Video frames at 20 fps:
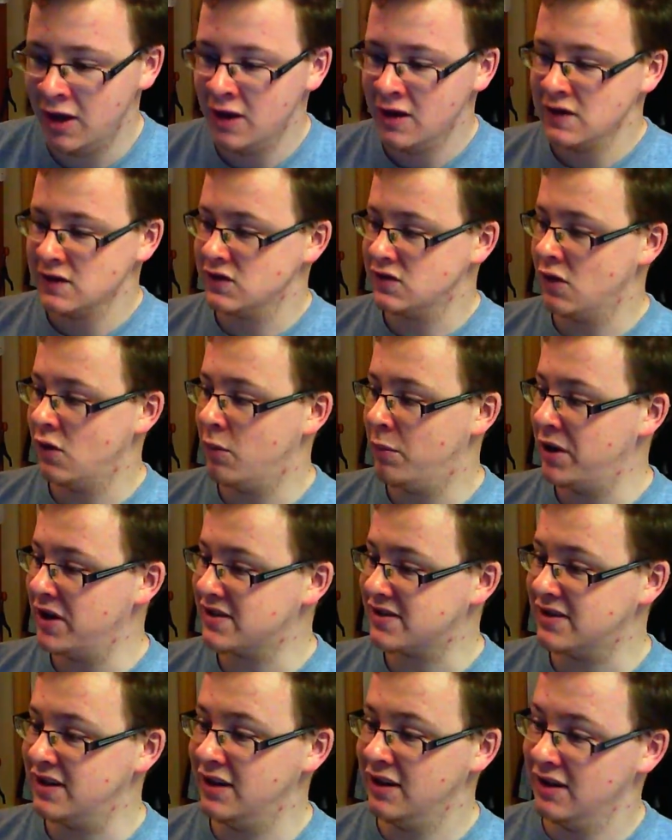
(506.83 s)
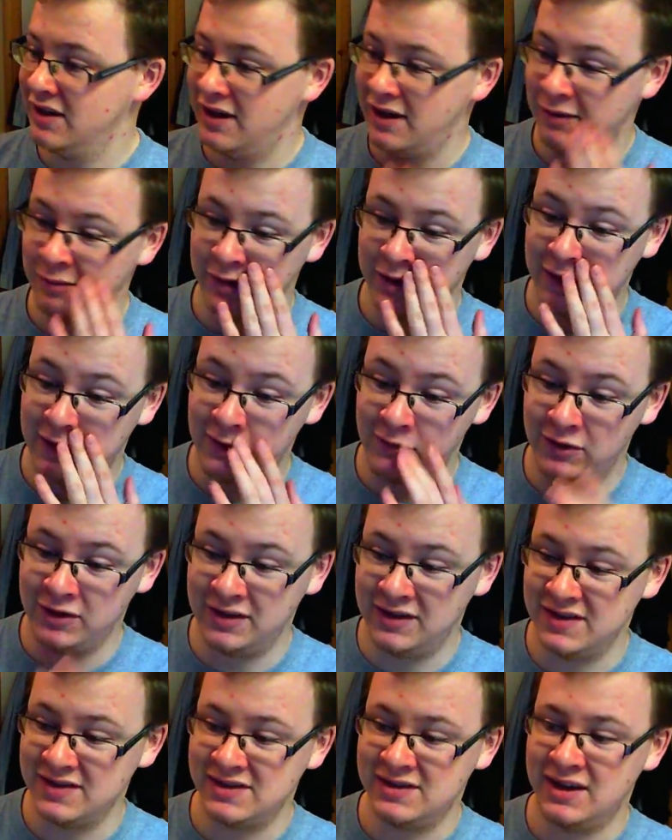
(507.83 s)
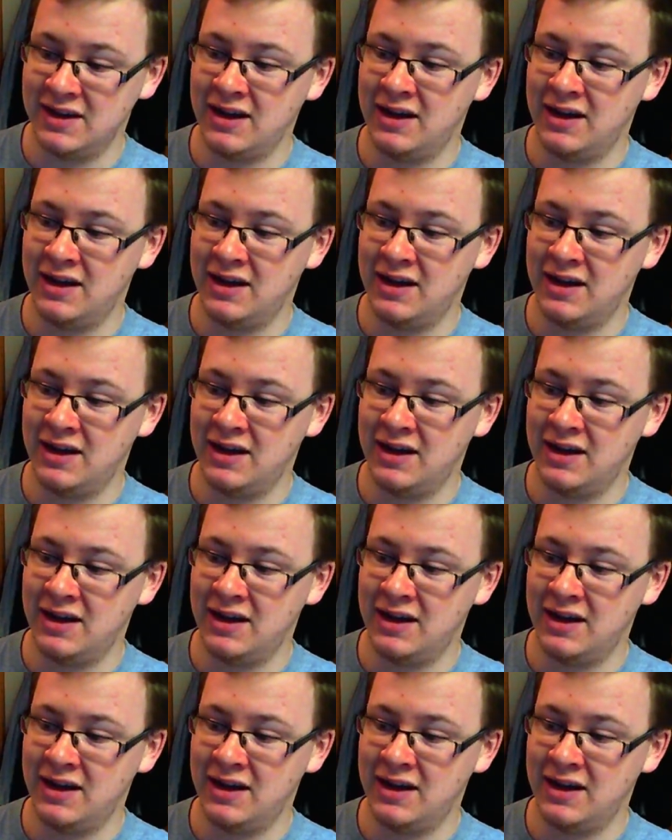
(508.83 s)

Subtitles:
So basically, I'm gonna get rid of this thing.